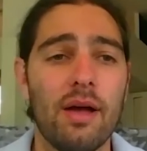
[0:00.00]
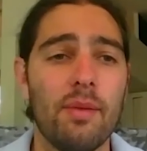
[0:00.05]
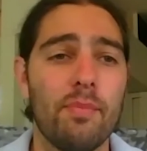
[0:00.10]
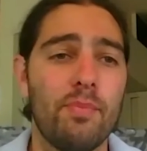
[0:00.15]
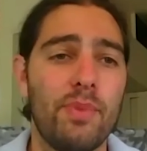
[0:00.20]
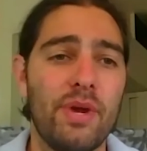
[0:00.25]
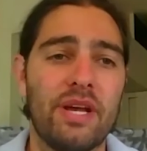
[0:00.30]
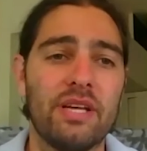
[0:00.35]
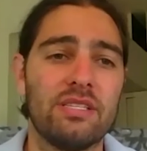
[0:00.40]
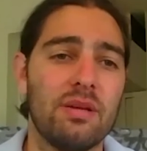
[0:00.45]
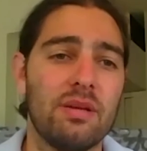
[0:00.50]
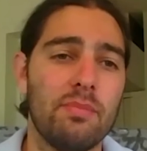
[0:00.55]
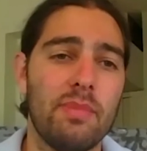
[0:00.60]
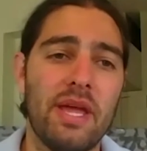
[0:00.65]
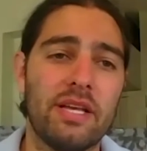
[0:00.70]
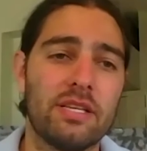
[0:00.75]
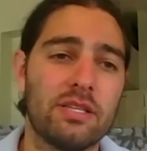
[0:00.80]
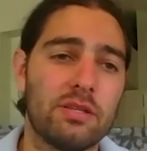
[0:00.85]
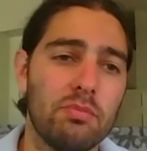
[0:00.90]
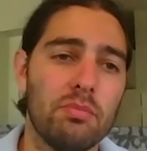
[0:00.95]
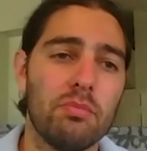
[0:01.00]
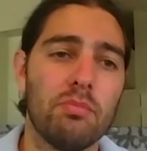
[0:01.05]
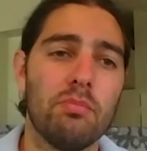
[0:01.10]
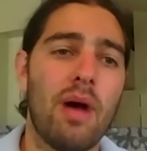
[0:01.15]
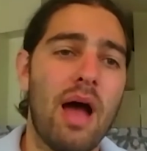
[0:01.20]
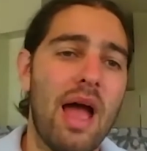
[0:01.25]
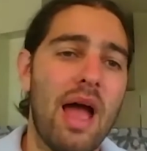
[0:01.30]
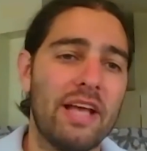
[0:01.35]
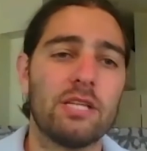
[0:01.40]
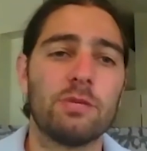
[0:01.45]
because it makes
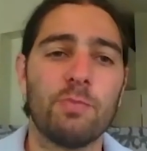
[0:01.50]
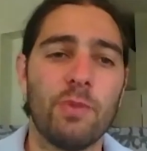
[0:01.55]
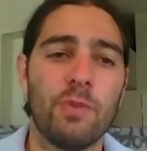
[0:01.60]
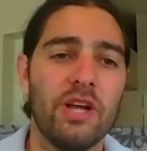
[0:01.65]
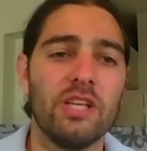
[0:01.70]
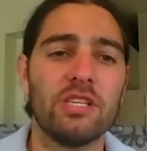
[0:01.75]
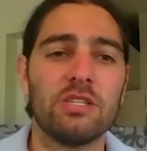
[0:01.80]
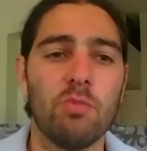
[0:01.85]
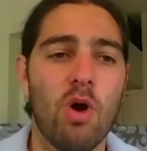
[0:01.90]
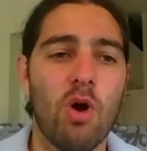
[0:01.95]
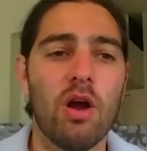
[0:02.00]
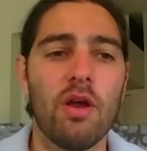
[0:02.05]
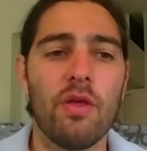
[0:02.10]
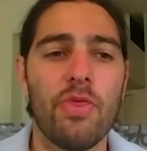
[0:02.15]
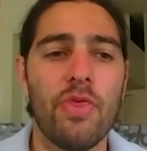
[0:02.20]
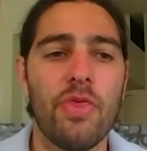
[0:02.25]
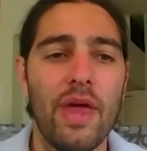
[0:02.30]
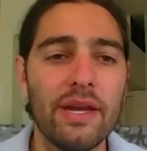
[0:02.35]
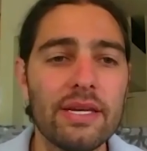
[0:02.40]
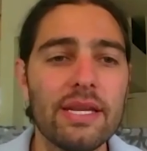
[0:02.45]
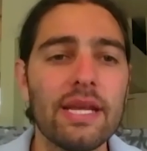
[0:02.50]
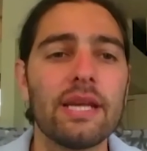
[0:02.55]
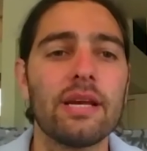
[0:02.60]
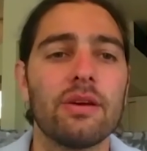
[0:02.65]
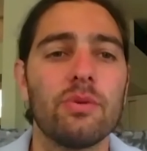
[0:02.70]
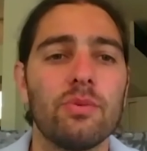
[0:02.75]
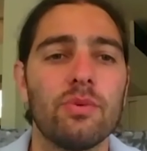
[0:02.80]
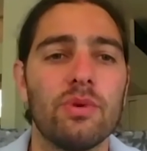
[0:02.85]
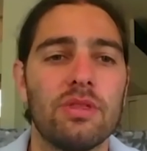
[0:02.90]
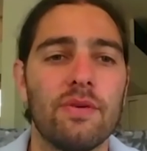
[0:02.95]
my experience more authentic
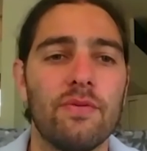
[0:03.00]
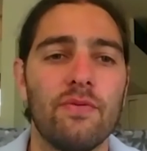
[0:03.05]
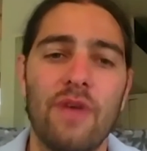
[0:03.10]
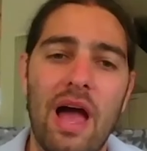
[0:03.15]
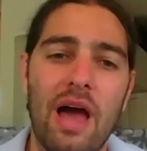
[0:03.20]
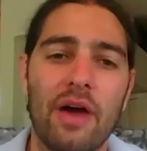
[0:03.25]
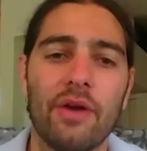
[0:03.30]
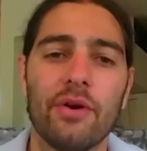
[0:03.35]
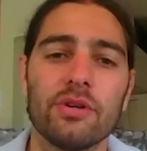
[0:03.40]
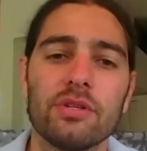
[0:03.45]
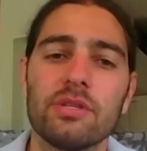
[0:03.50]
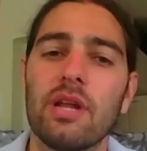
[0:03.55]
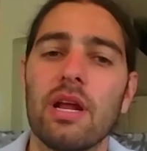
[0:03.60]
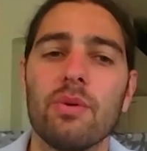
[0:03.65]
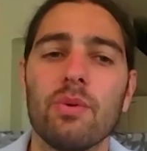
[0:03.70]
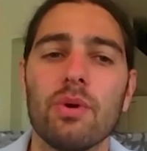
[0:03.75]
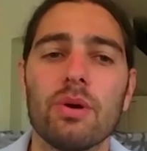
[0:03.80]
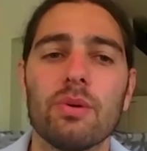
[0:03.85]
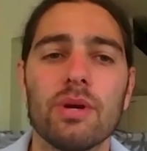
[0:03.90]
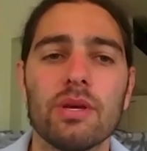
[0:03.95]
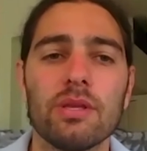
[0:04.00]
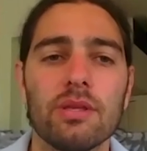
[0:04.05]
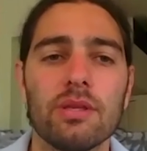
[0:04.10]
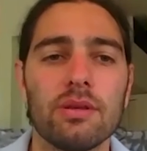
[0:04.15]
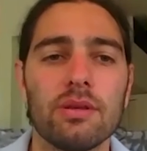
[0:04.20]
with the founders that I work with.